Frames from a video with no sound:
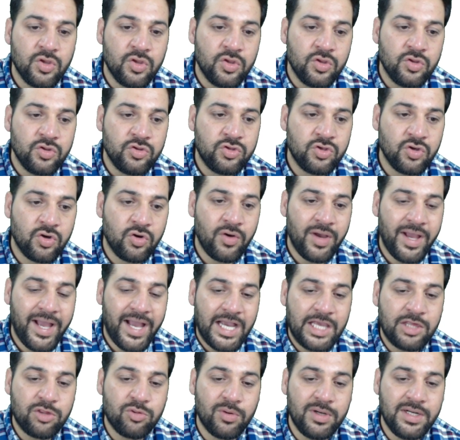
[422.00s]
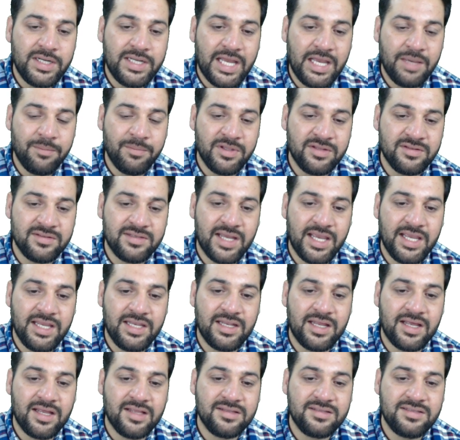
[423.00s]
So actual time is
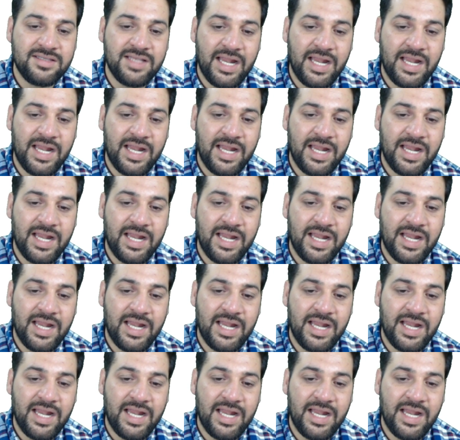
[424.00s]
9 hours.